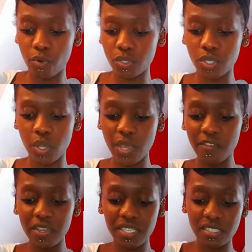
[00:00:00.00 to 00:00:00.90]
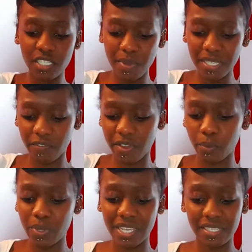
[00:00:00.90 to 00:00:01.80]
So if it doesn't specify
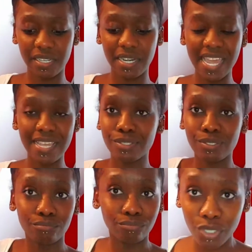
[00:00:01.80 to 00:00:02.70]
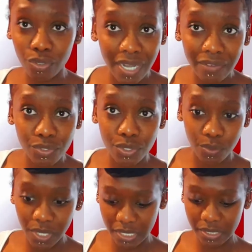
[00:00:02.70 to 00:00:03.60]
weekends and lates, you don't have to do
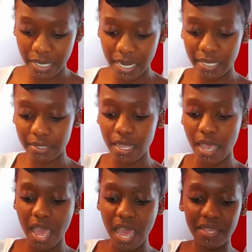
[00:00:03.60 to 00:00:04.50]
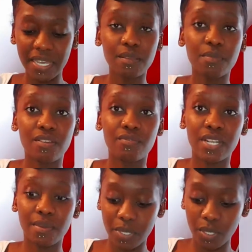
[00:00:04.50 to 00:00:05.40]
weekends and lates, and that's something that
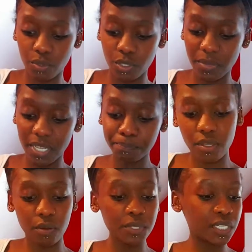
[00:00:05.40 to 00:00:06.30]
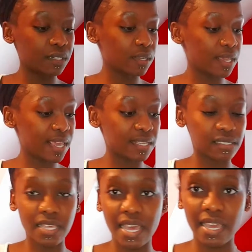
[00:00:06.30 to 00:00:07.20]
really appealed to me. The option is
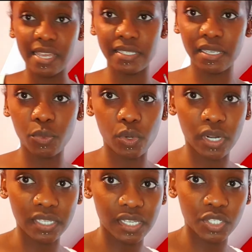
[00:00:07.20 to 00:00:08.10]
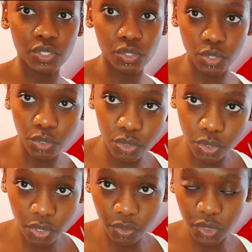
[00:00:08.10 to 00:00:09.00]
there in some organisations to
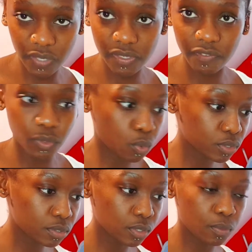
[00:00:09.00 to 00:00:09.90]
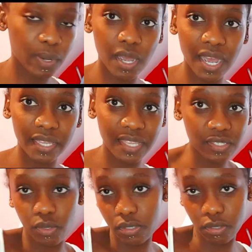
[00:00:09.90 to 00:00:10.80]
do those shifts if you want to, but
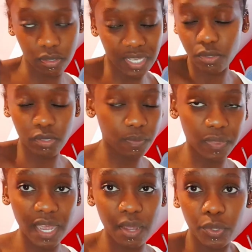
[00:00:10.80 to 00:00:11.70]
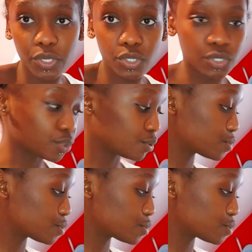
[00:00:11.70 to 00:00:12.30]
that's not something that I wanted to do.